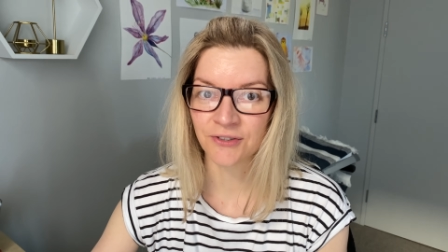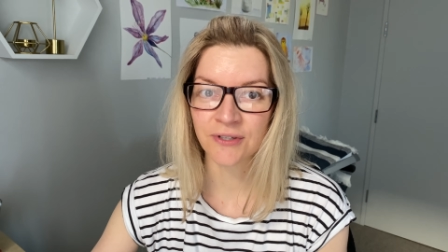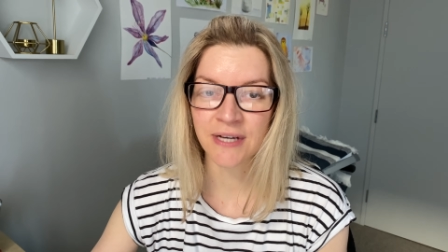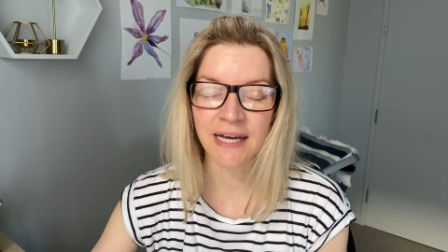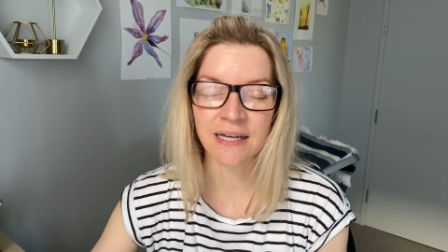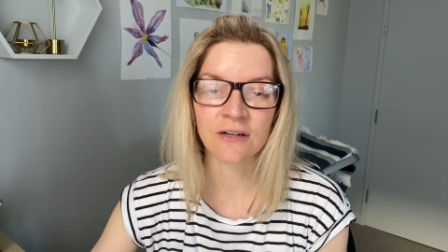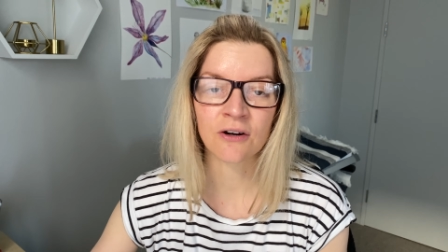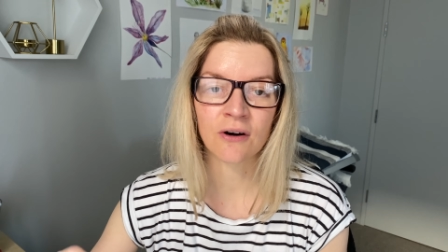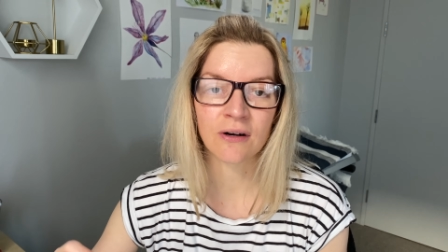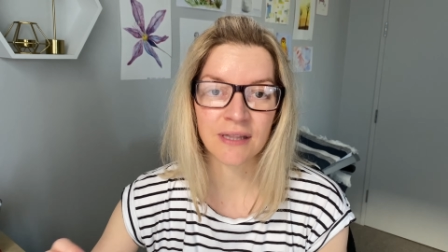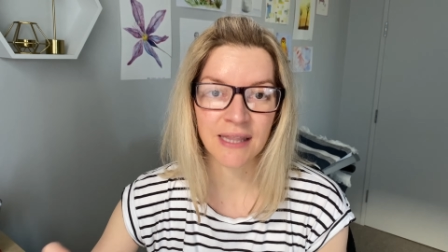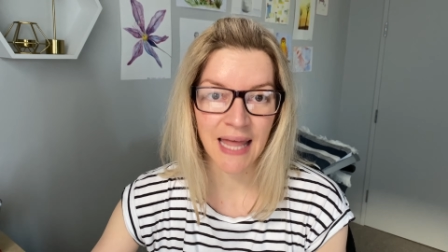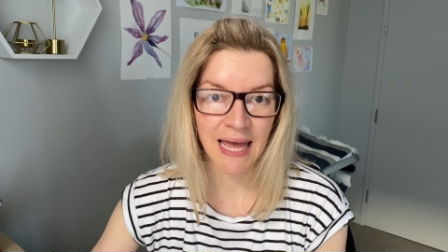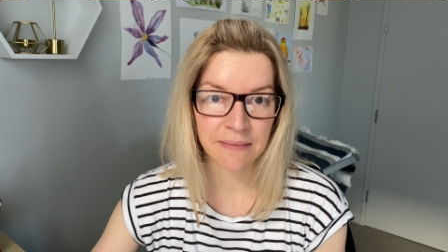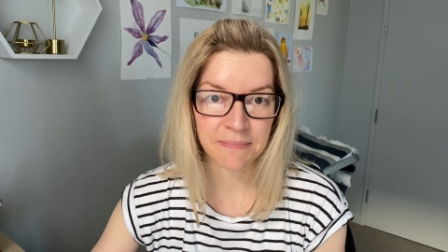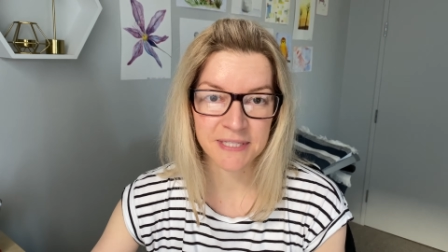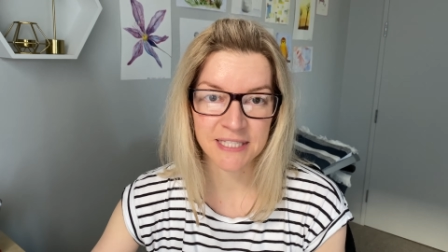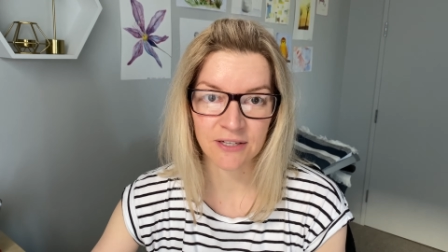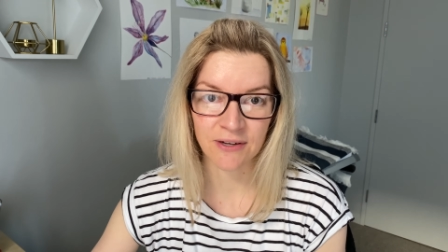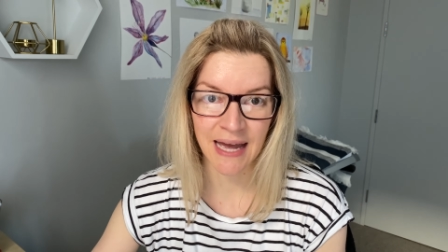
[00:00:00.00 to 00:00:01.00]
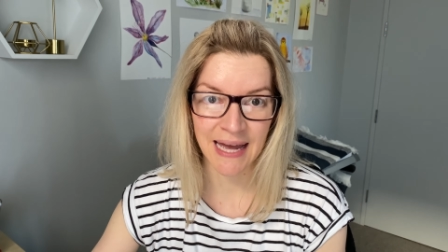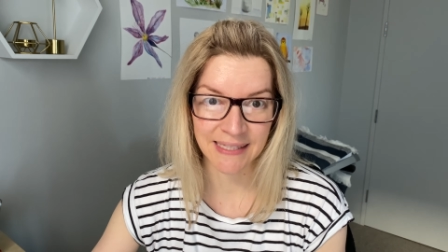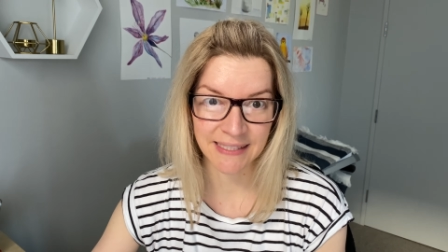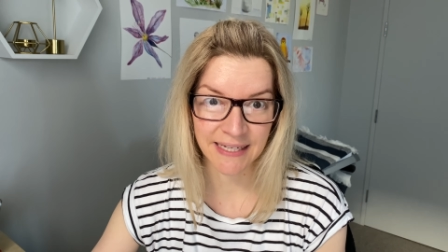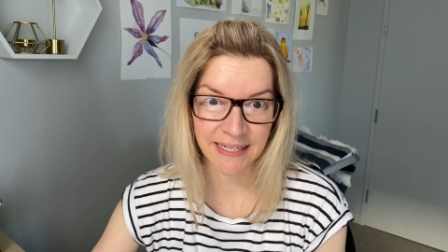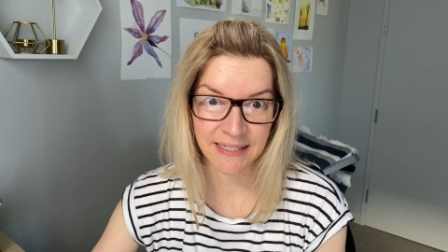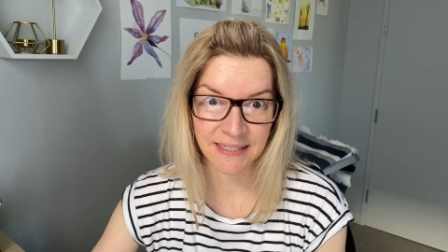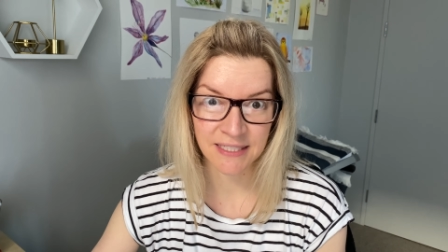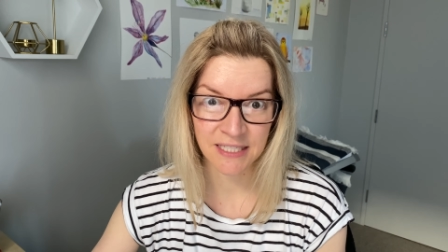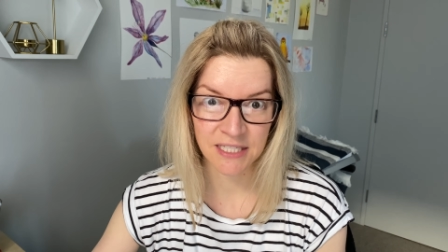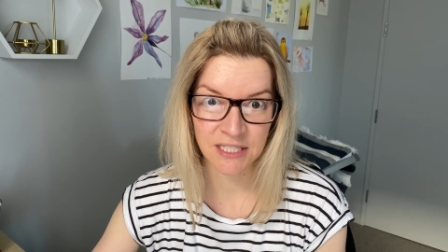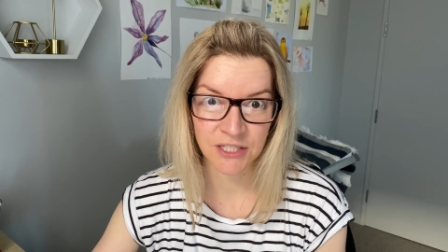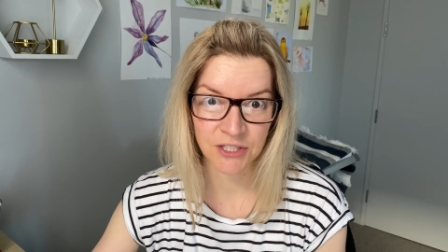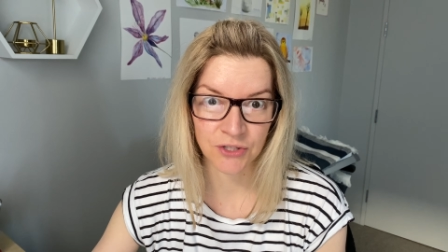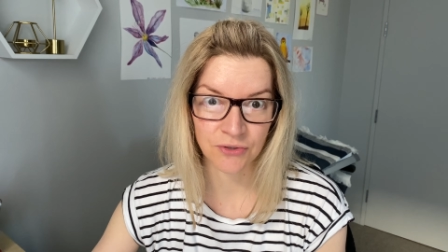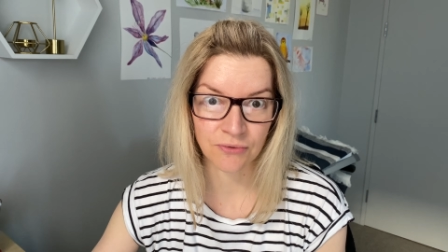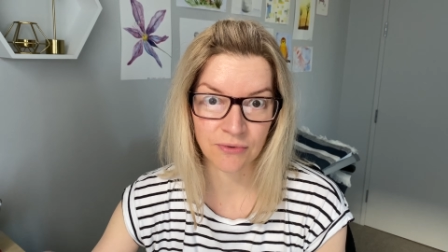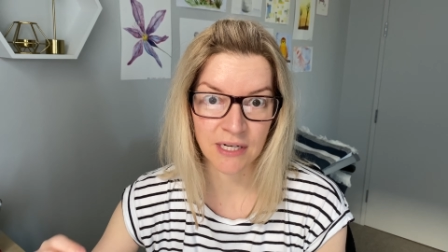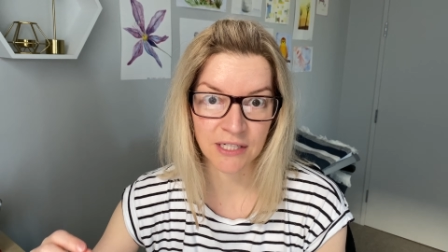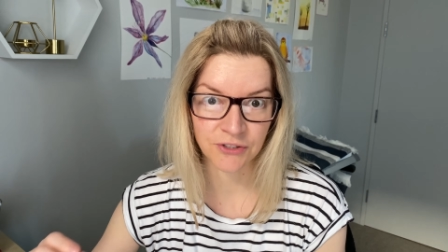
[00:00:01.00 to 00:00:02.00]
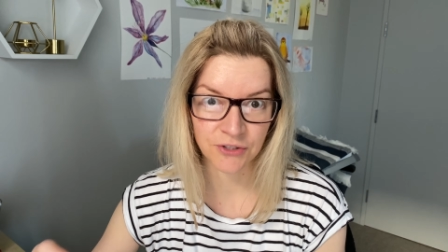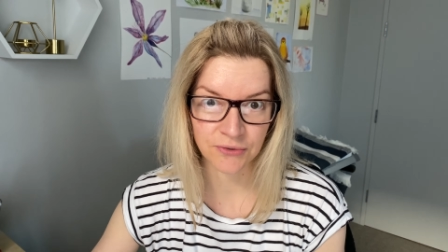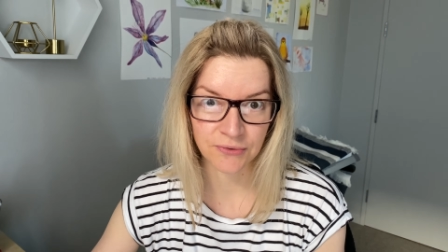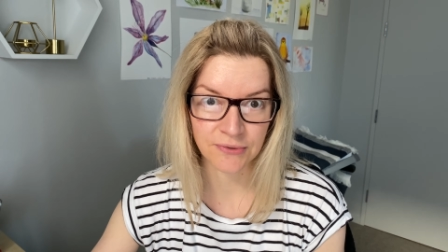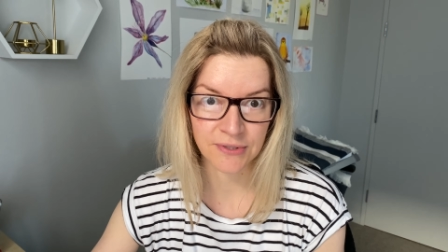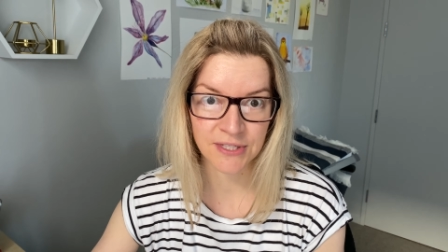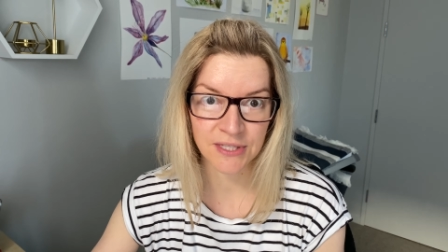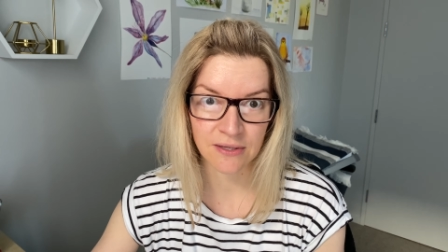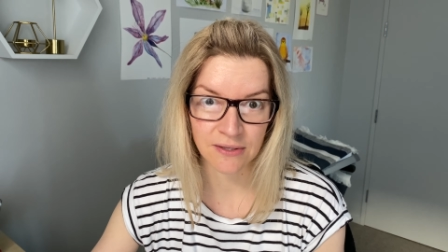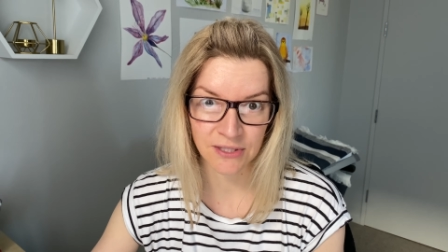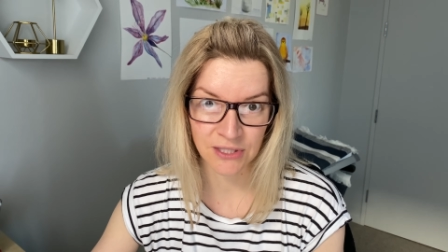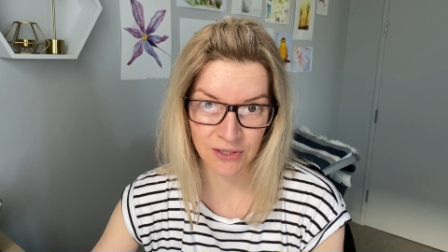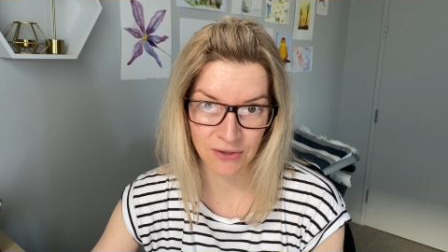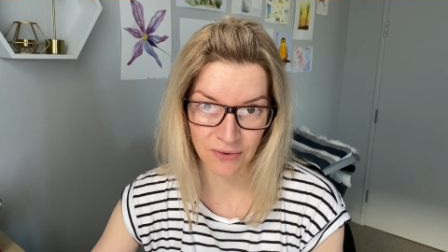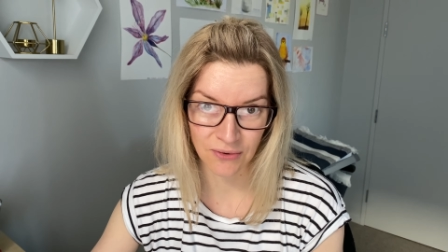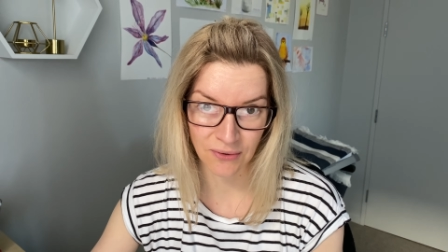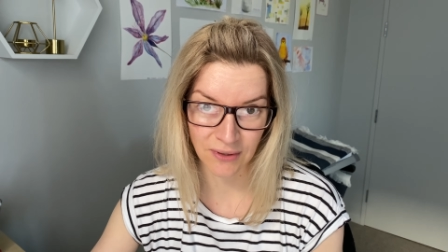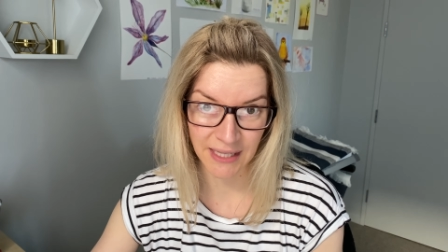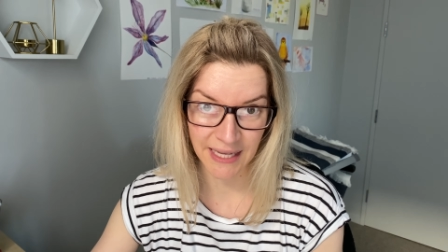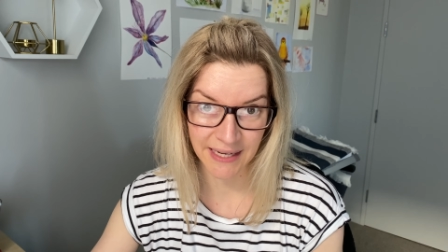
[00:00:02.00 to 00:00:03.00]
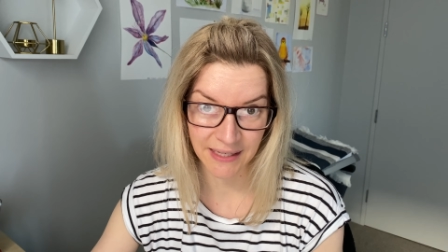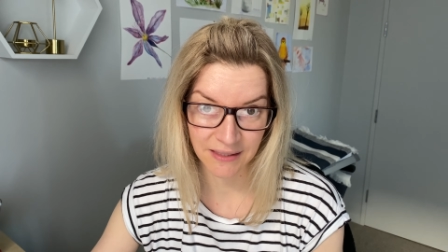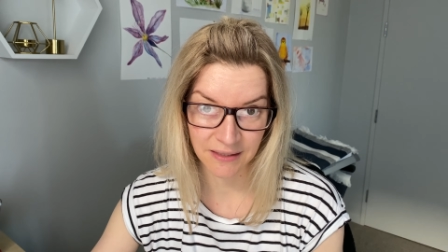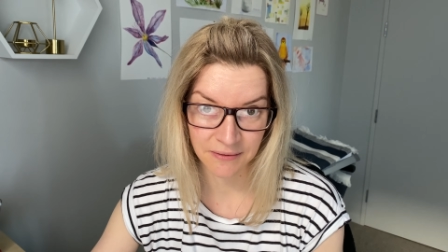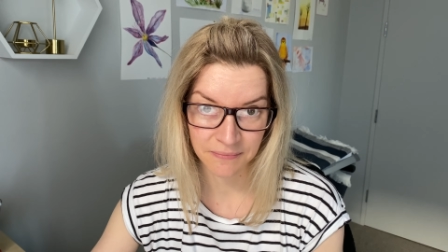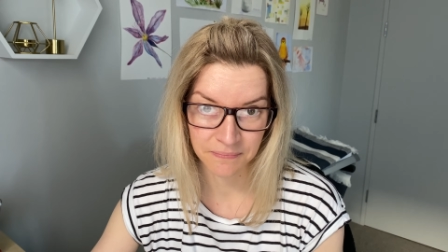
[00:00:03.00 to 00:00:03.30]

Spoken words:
can collapse the headings to reduce scrolling.